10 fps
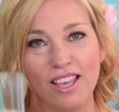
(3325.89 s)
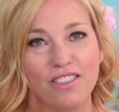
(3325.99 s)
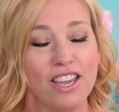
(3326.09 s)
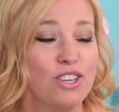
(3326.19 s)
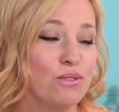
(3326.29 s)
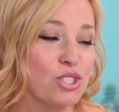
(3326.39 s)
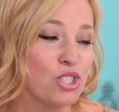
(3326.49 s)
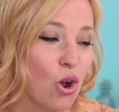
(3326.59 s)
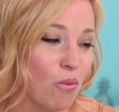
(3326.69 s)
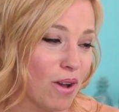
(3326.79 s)
Thank you
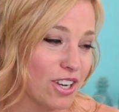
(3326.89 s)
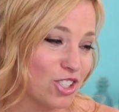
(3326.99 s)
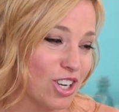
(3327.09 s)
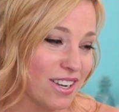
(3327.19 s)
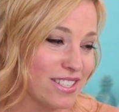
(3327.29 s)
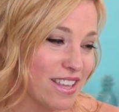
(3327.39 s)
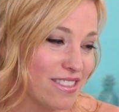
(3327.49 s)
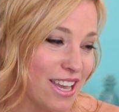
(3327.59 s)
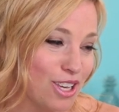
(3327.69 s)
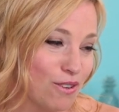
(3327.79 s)
so much. Doug said,
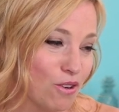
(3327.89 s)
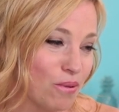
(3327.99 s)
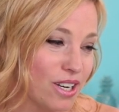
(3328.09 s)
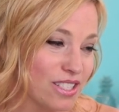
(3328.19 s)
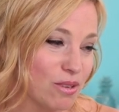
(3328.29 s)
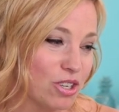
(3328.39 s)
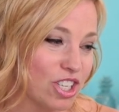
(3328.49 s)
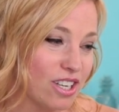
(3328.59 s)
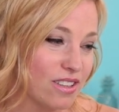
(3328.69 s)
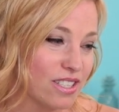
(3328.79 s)
thank you for putting so much
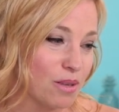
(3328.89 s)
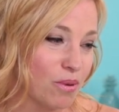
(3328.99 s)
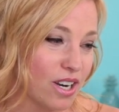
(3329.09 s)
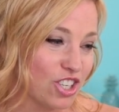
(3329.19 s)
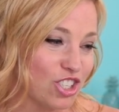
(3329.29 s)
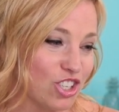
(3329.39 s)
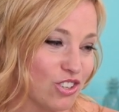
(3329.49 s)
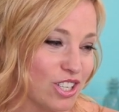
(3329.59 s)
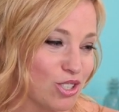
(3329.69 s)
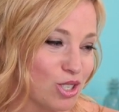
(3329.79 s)
into this. The production and
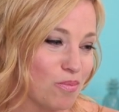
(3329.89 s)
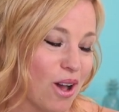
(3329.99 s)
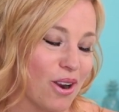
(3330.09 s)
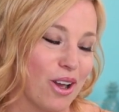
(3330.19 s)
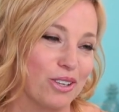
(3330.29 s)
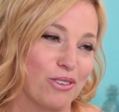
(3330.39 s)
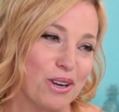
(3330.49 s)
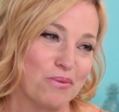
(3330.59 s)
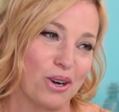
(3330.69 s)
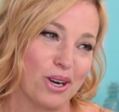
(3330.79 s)
drinks are spot on.
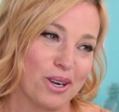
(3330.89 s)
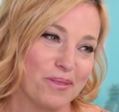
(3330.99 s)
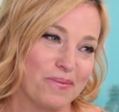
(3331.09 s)
Great work.